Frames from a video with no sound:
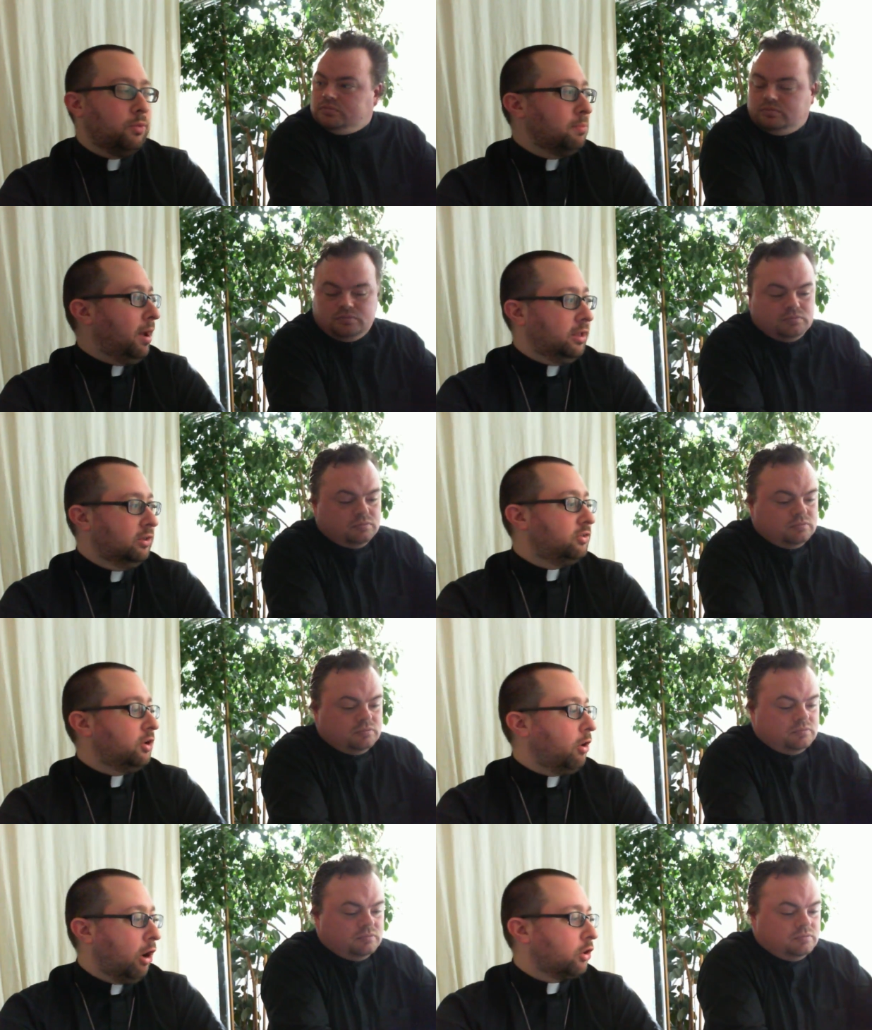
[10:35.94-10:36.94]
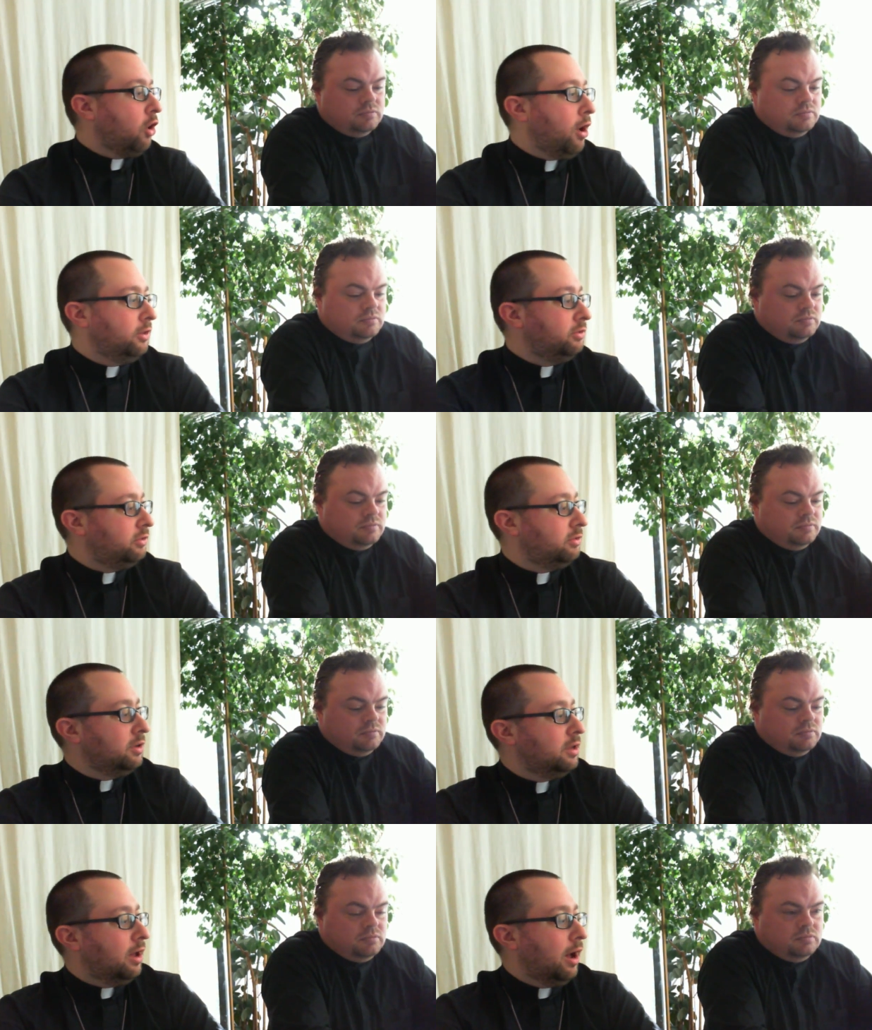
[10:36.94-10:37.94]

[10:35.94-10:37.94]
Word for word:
Speaker 1: what we might consider archons.